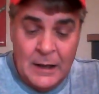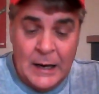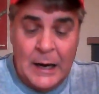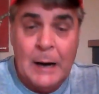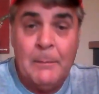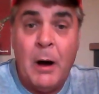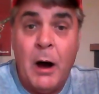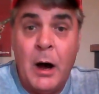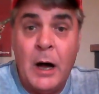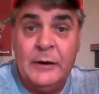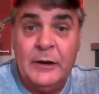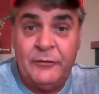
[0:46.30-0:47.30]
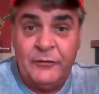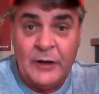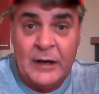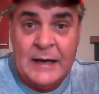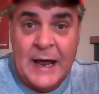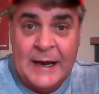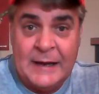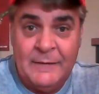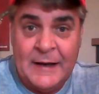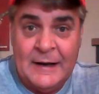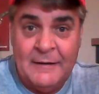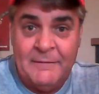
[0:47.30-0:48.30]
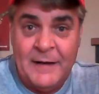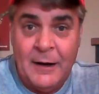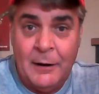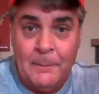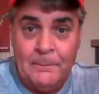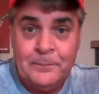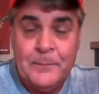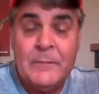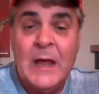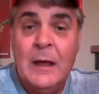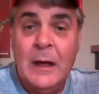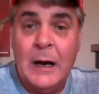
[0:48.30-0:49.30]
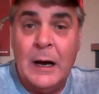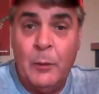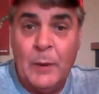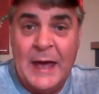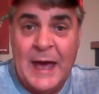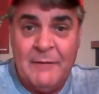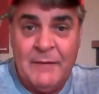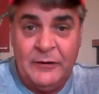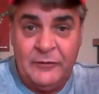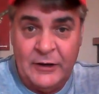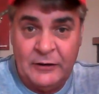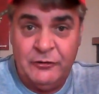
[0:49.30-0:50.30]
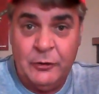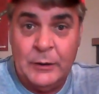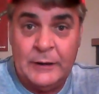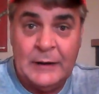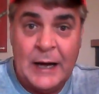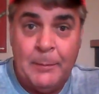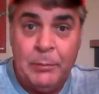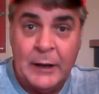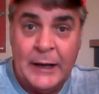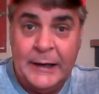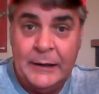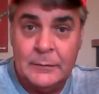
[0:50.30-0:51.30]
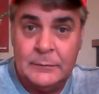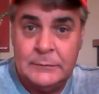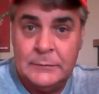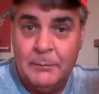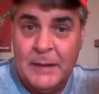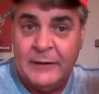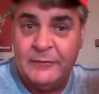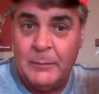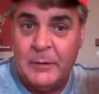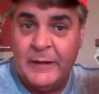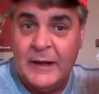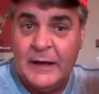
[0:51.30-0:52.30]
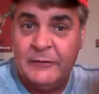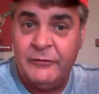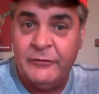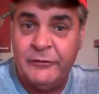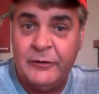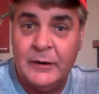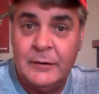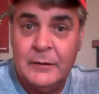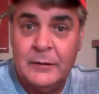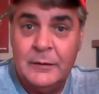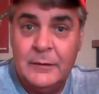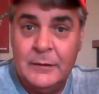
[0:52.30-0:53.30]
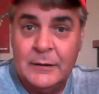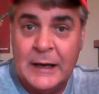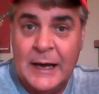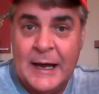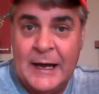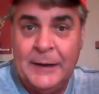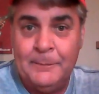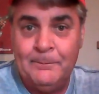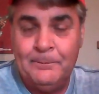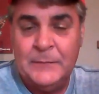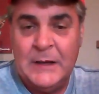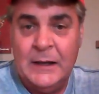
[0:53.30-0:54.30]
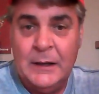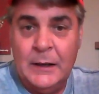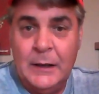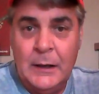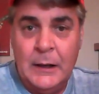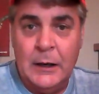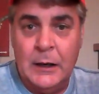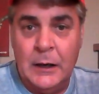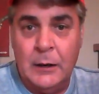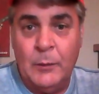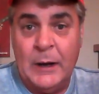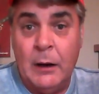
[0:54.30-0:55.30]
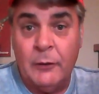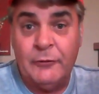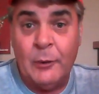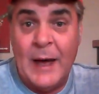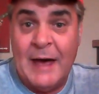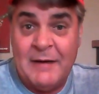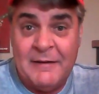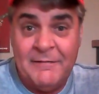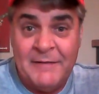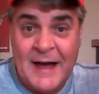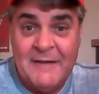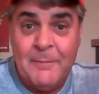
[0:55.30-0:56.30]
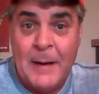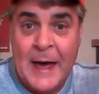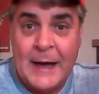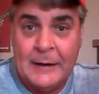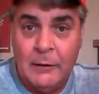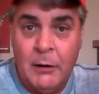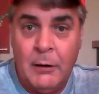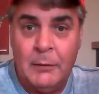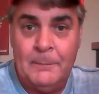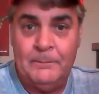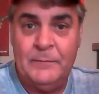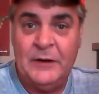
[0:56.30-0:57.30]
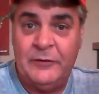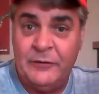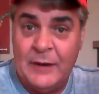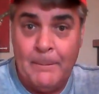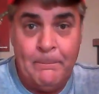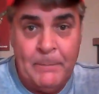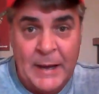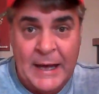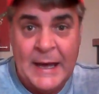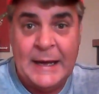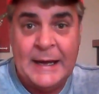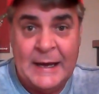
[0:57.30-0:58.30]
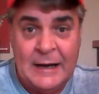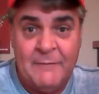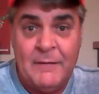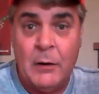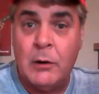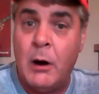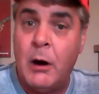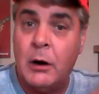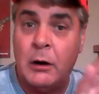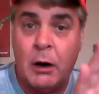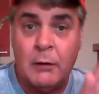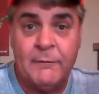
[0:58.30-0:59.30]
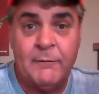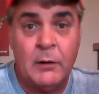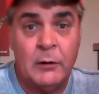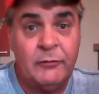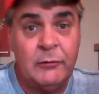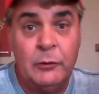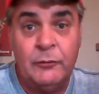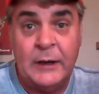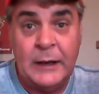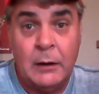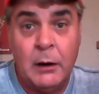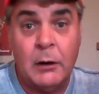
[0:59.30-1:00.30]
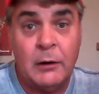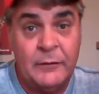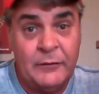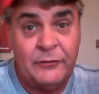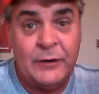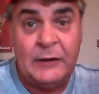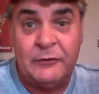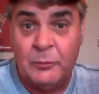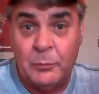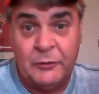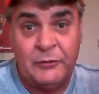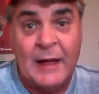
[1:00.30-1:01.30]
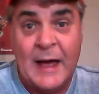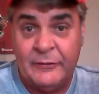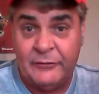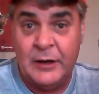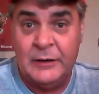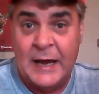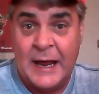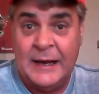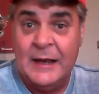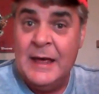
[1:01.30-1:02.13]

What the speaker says: On Sunday in the NFL, we have a 6-unit top play. Make some of this. Okay? We also have a 5-pack and all. This is a big NFL card. Our first losing card of the season was last Sunday.